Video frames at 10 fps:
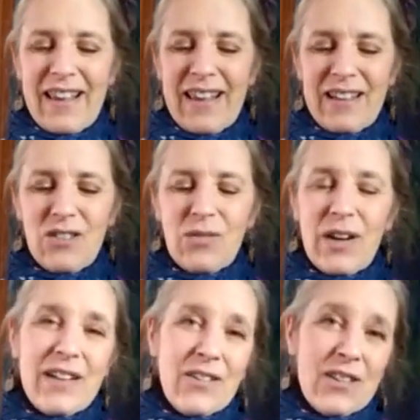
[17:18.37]
And
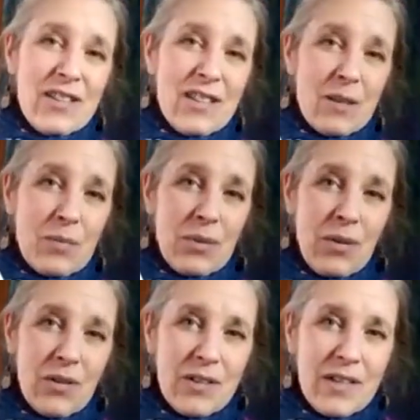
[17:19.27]
right now, this is a
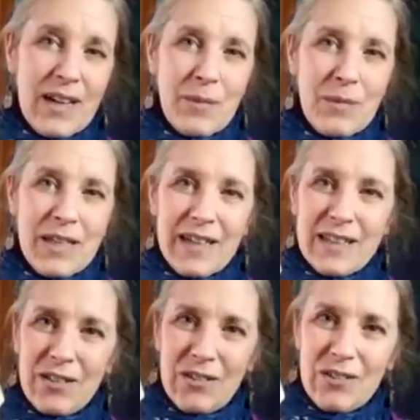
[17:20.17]
prototype deck.
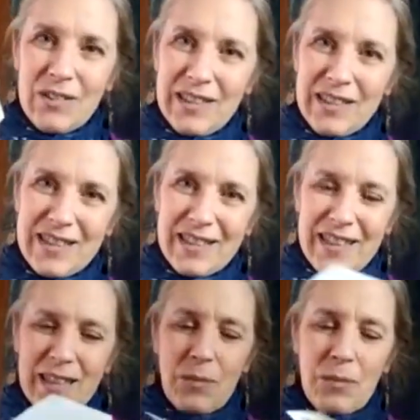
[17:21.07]
So it's
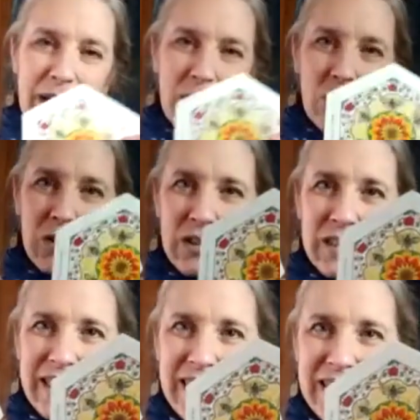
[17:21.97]
like the back will
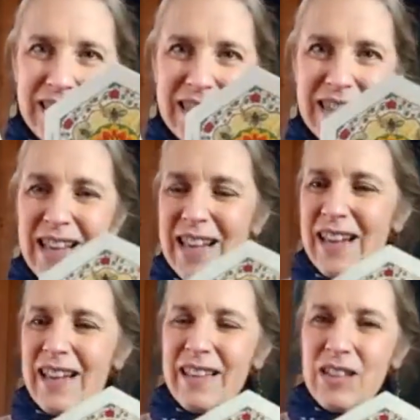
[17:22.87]
look like this,
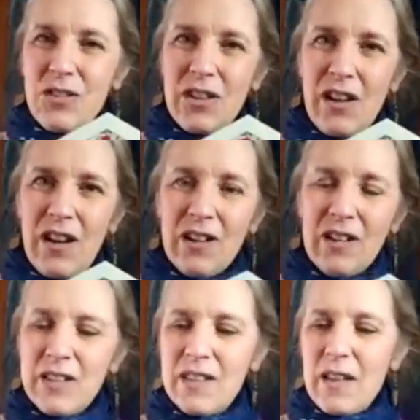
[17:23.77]
and these are the
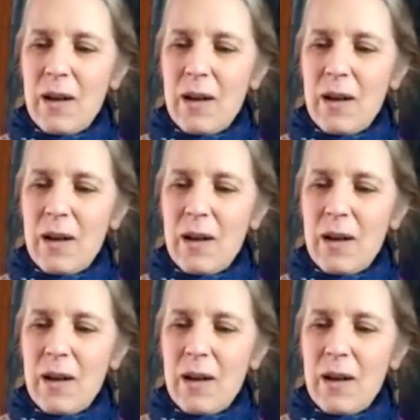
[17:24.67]
cards.